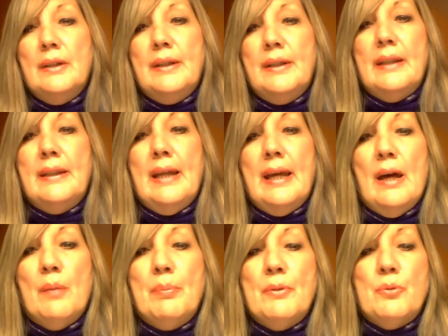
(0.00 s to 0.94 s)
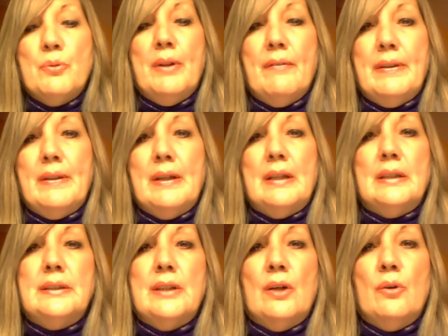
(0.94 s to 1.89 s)
they help us with
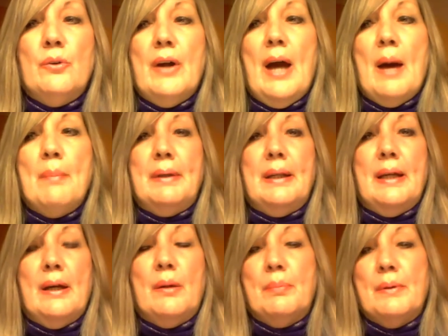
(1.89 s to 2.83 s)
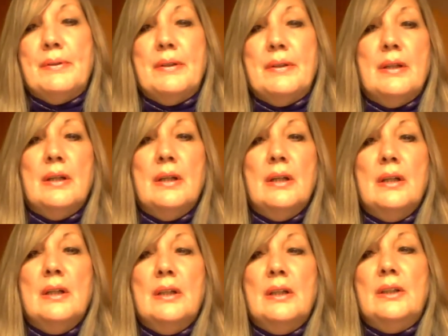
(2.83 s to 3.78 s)
everything, so they're happy to help us.
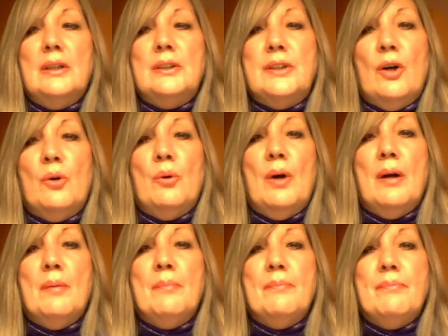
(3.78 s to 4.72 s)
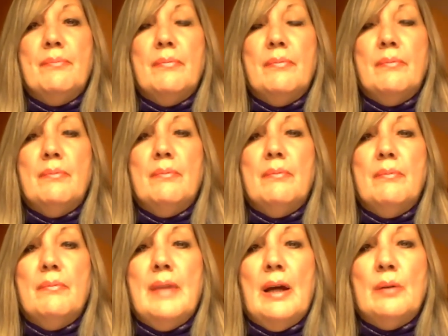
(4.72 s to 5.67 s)
So
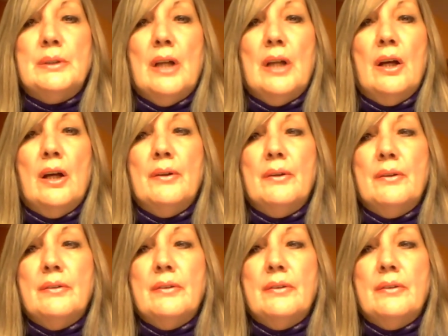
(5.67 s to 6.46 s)
that was all